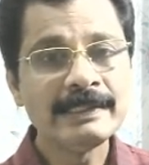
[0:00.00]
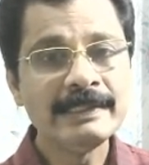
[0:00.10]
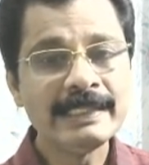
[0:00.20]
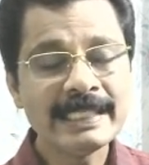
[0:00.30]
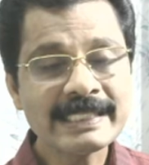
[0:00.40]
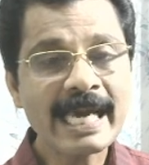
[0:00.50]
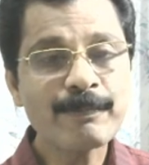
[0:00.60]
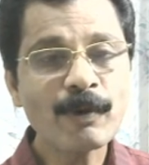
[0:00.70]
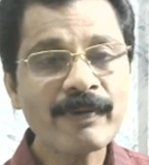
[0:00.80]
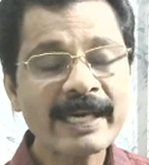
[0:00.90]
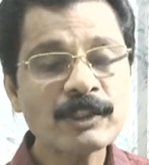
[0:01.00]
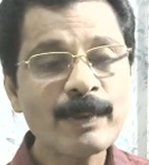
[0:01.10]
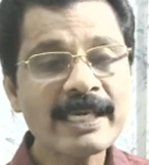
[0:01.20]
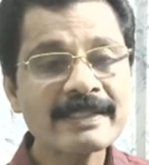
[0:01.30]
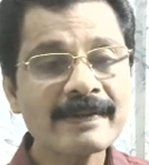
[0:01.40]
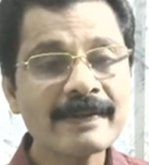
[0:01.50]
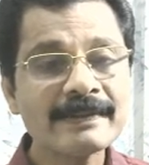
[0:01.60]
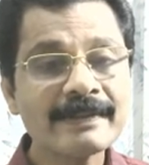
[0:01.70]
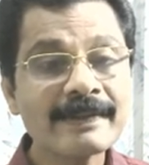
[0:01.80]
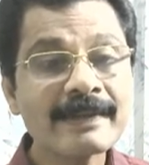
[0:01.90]
This type of arrangement is called
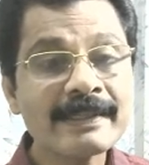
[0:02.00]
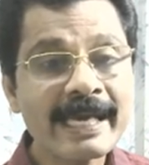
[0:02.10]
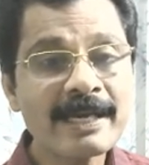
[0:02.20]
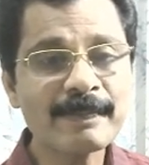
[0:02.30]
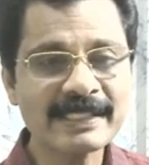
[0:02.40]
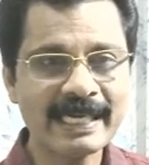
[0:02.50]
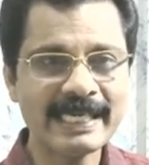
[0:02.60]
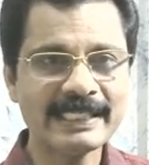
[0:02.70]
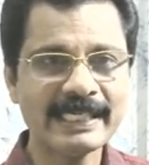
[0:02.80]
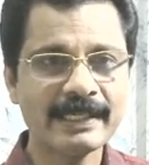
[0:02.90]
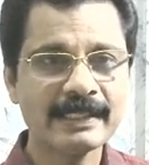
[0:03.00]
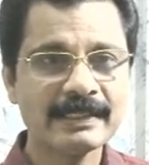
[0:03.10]
tetradynamous condition.